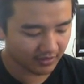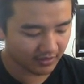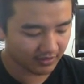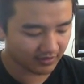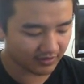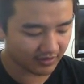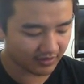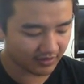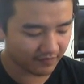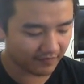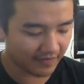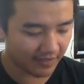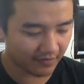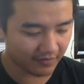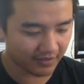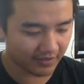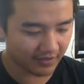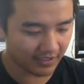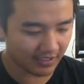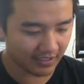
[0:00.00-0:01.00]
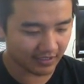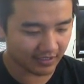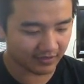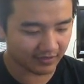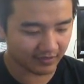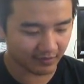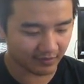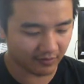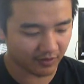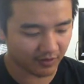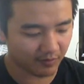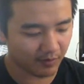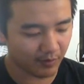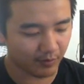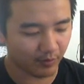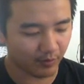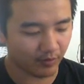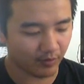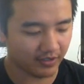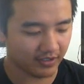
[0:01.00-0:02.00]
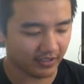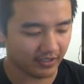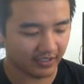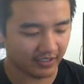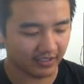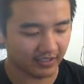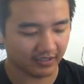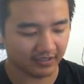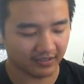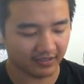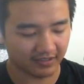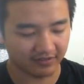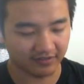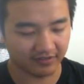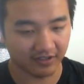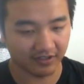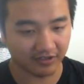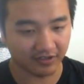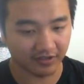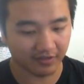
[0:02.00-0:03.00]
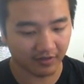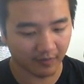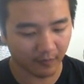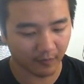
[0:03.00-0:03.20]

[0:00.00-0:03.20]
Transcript: stuff out yet, and so some people wanted to get like an extension.